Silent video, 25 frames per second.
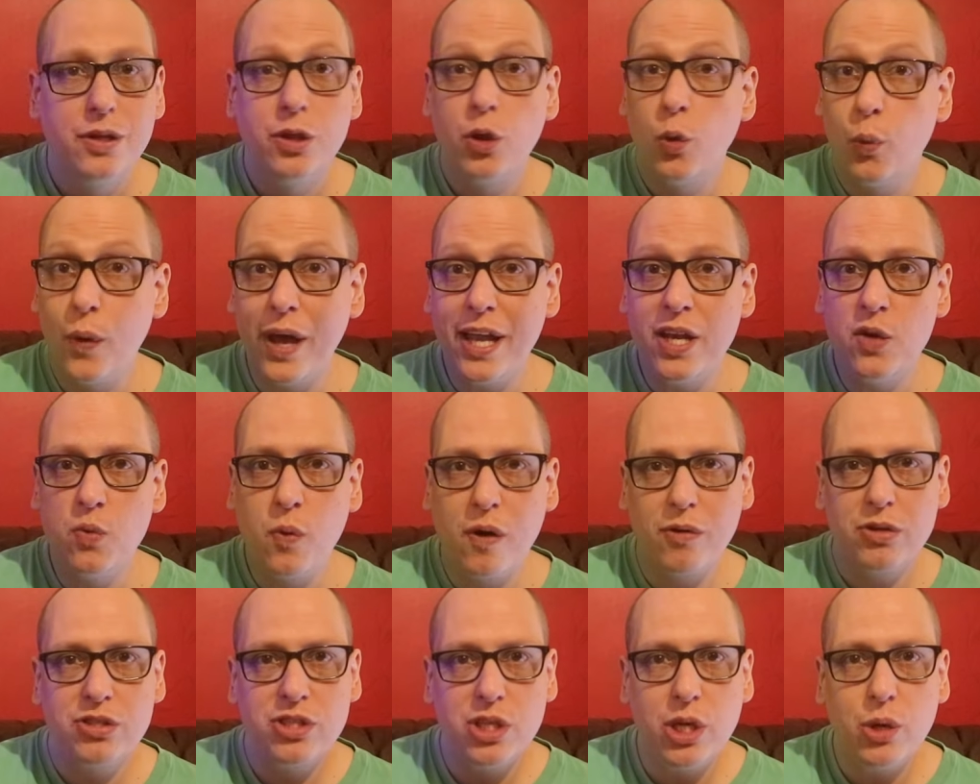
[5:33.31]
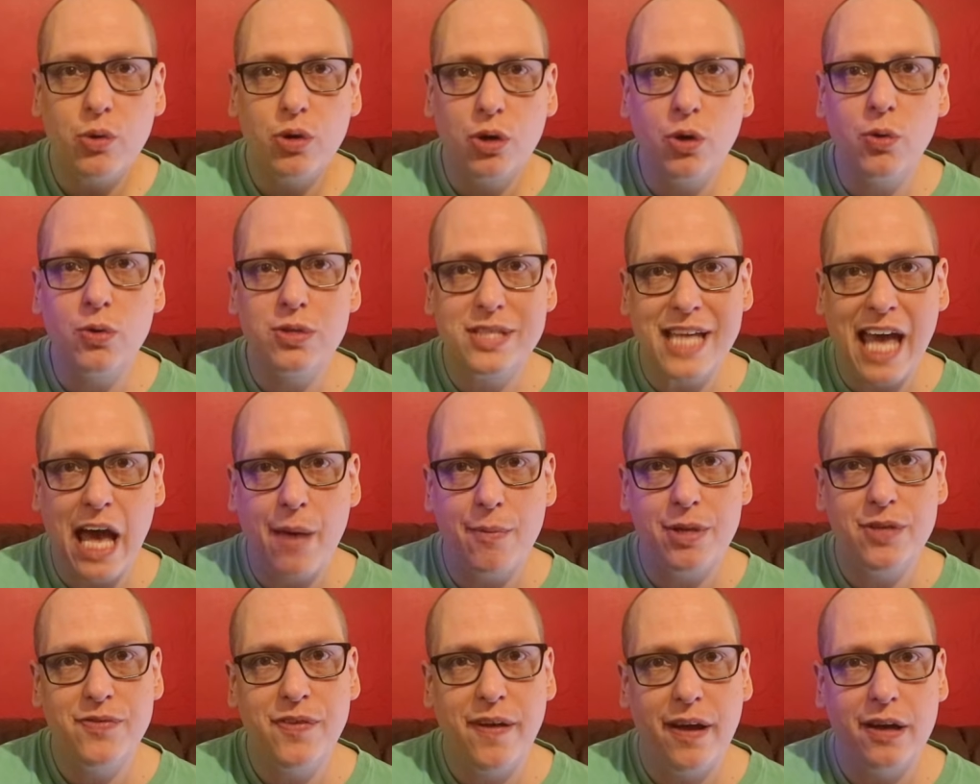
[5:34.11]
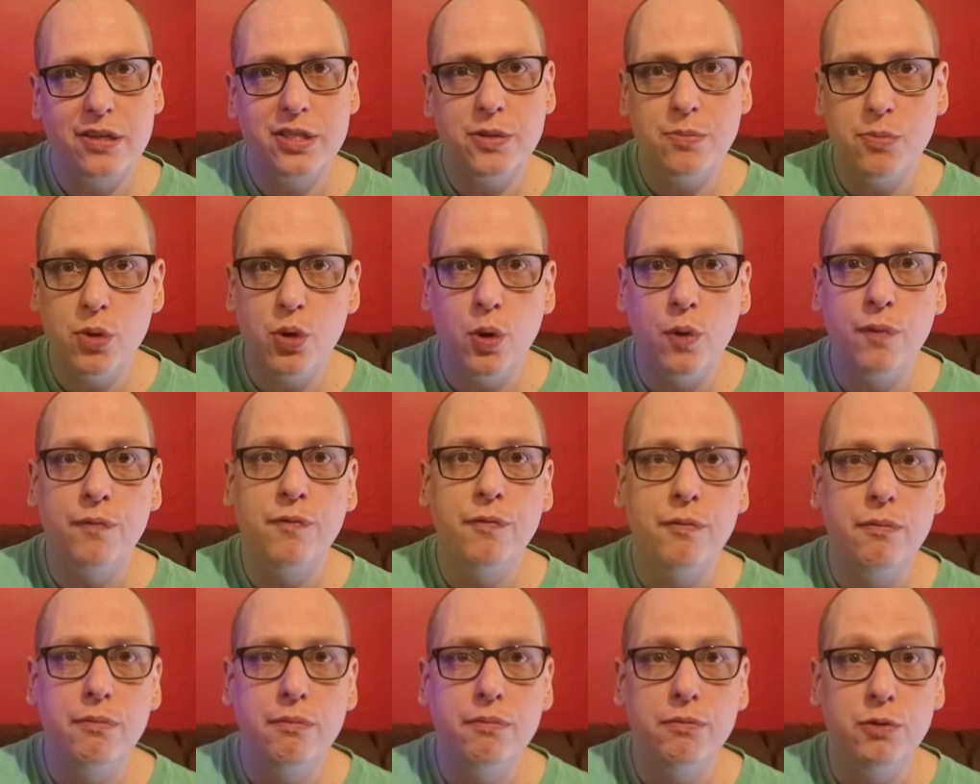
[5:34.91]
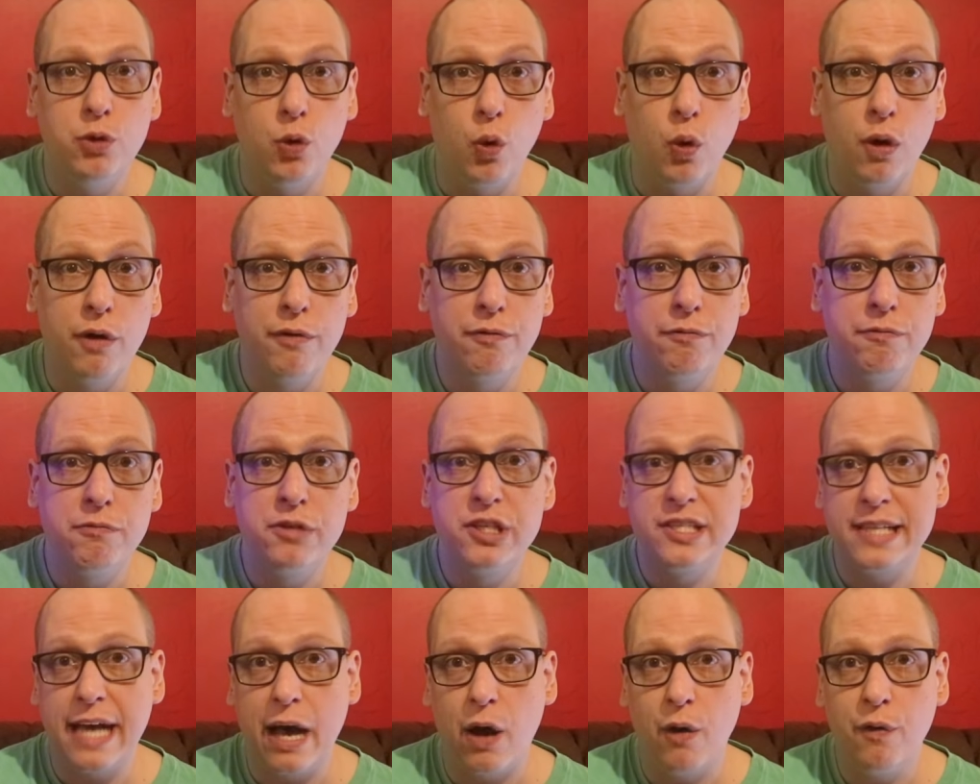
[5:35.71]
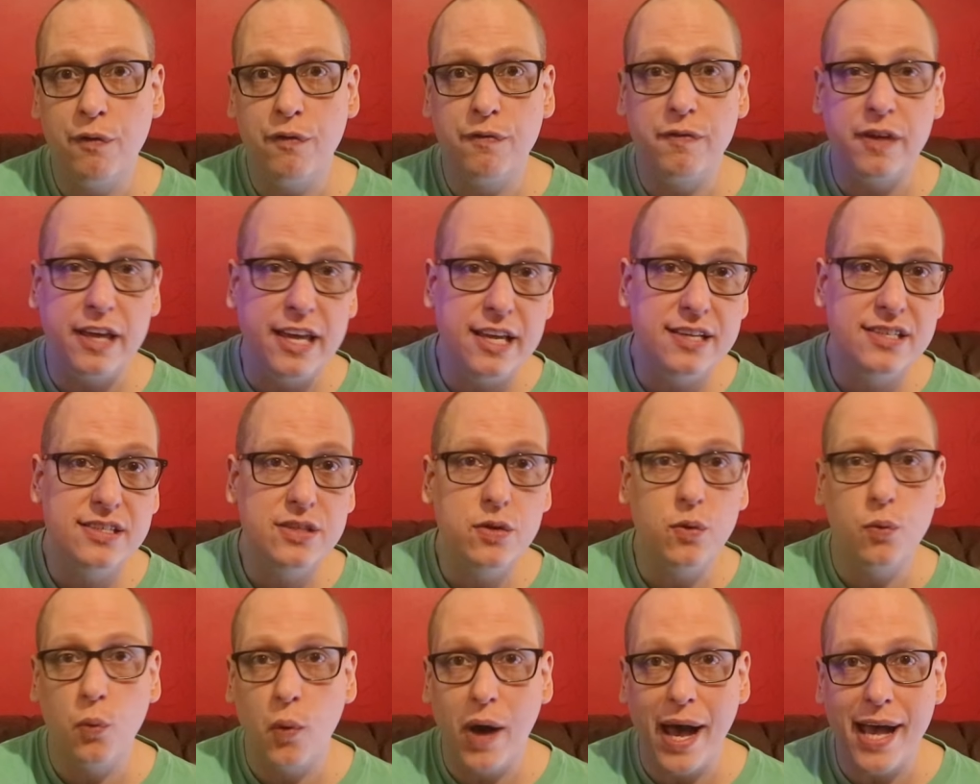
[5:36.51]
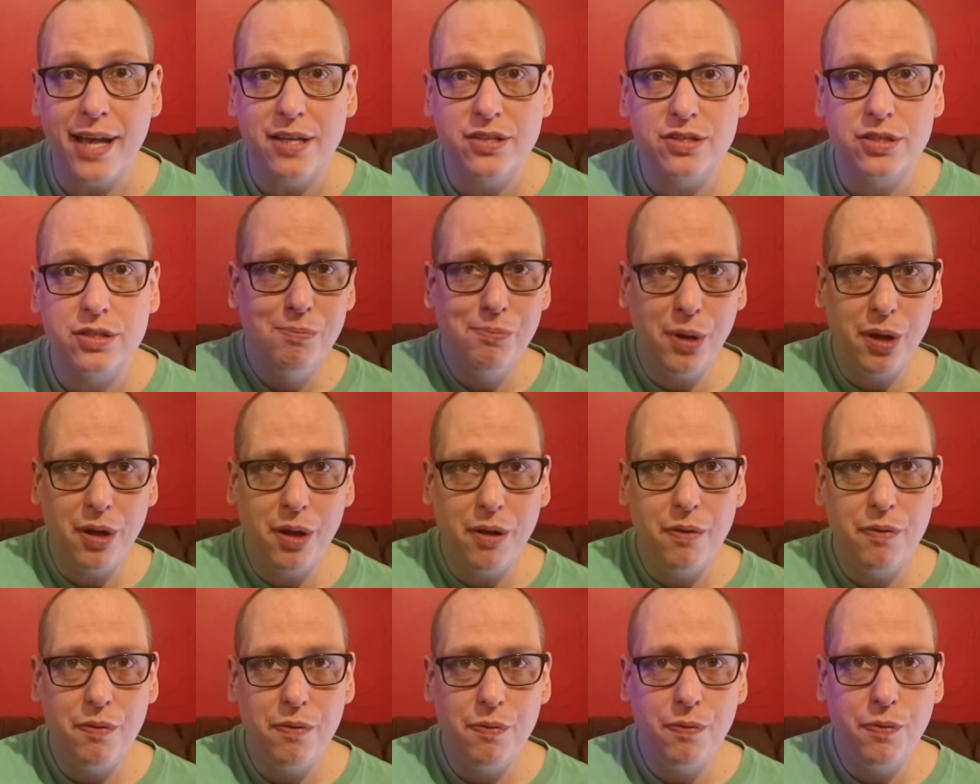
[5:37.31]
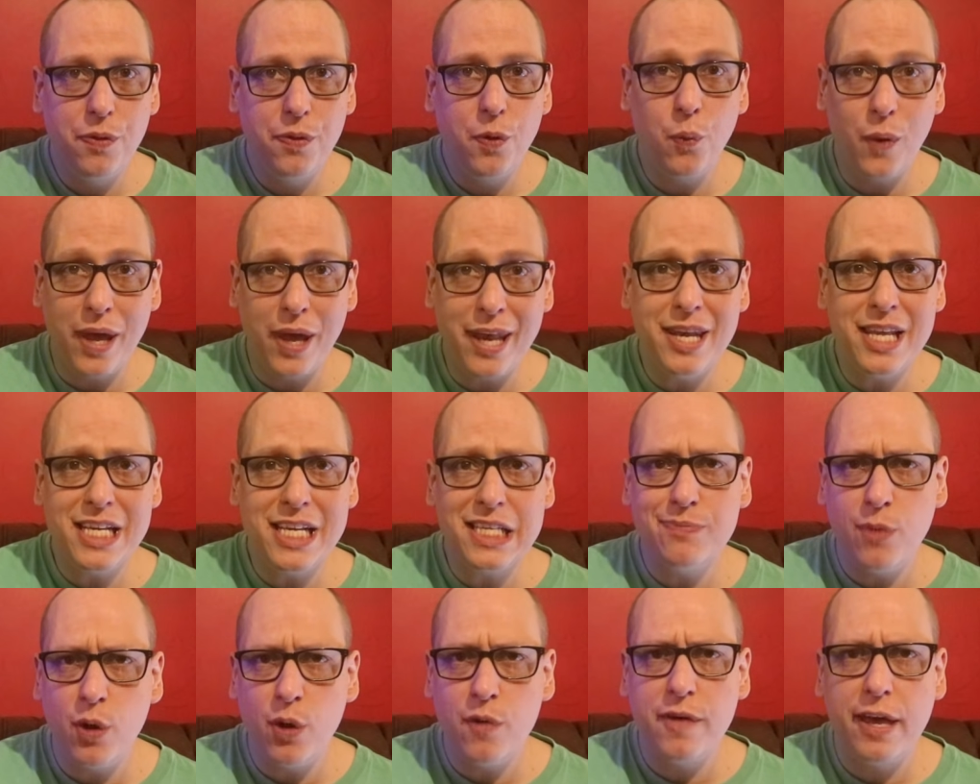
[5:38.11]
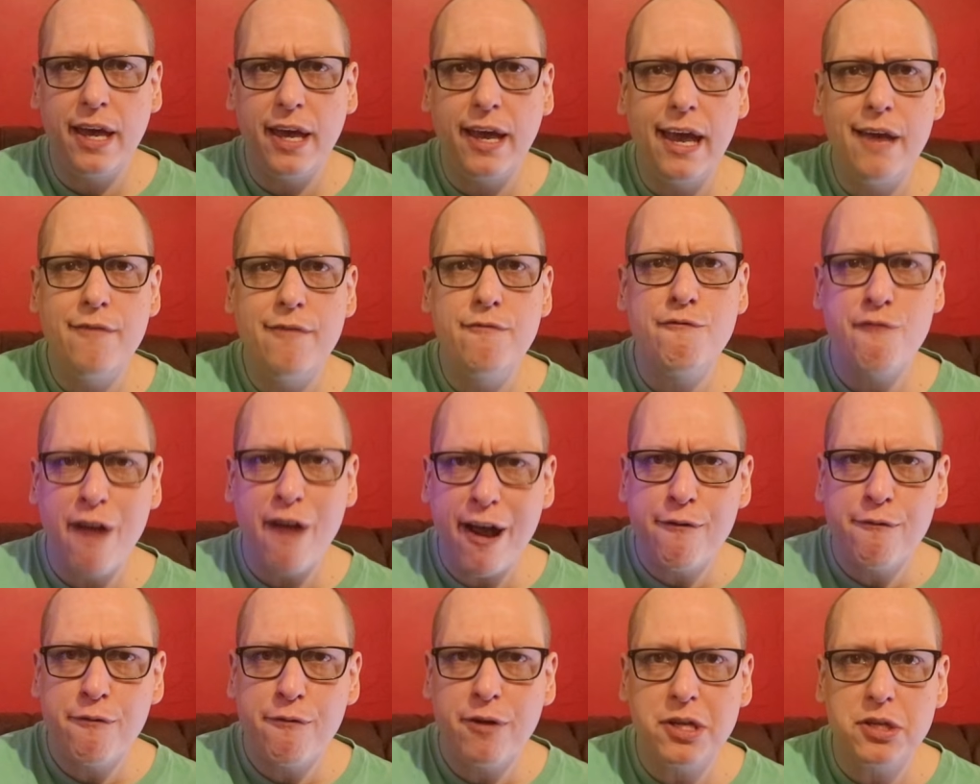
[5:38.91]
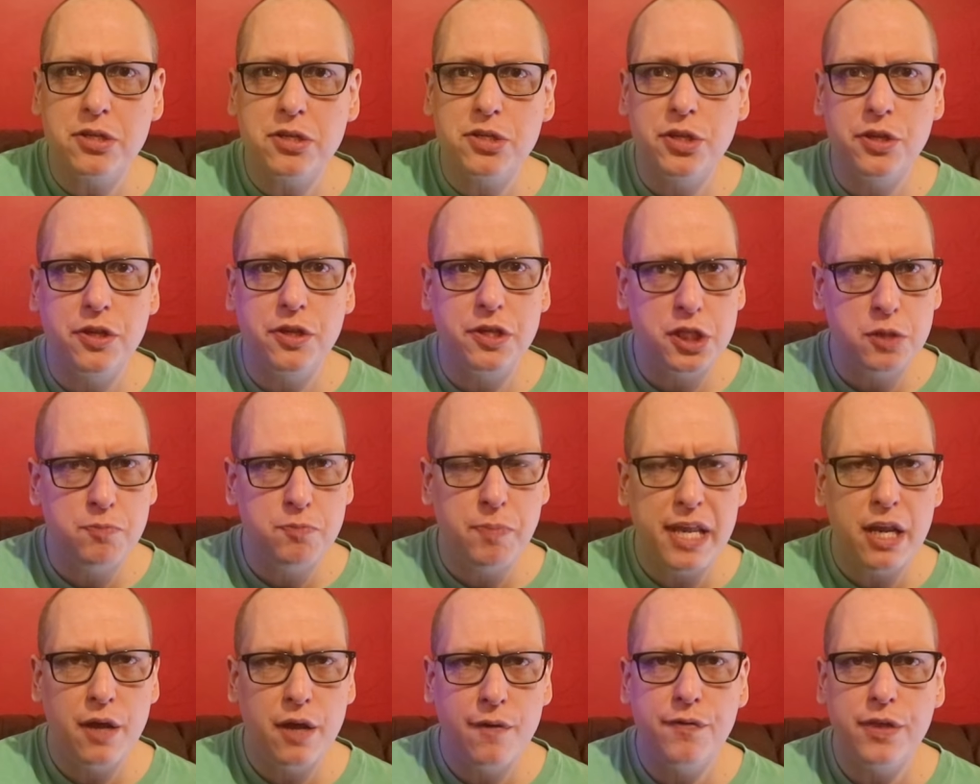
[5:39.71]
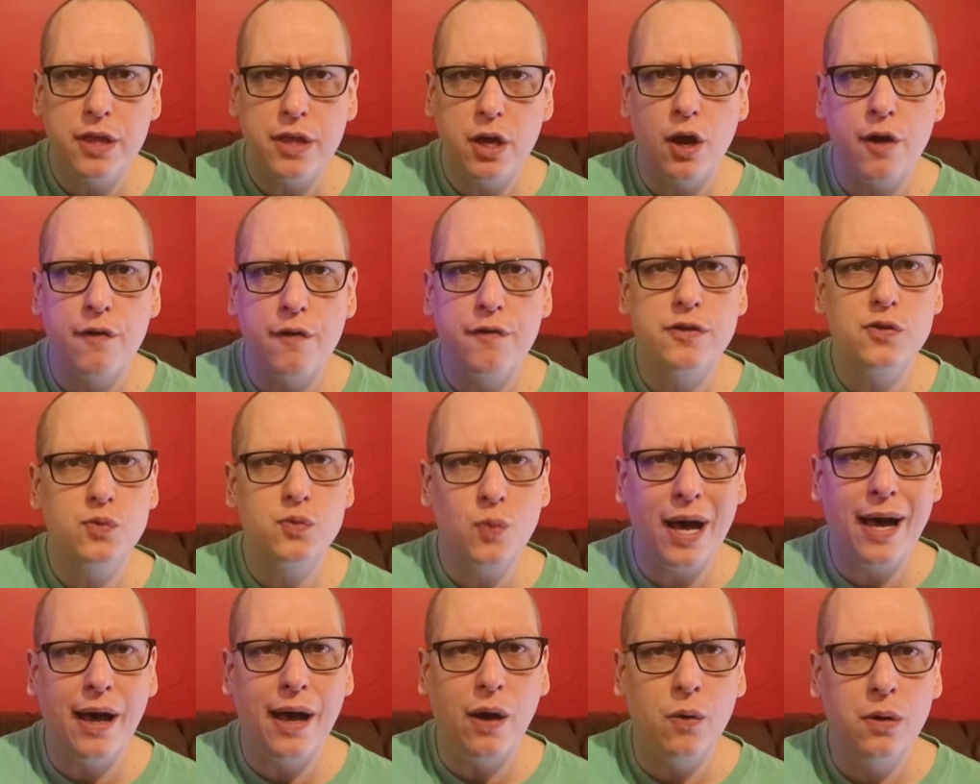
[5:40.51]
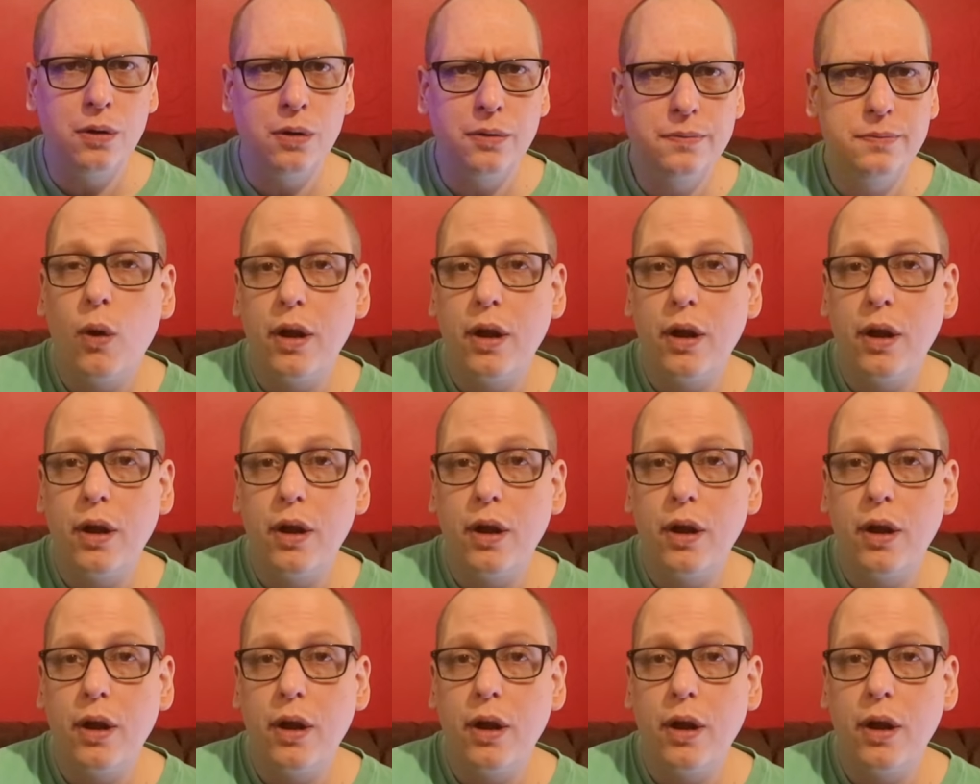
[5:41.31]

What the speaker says: The wind will still cause the atmosphere to move north, south, east and west, but the wind is moving in reference to the spin of the Earth as well.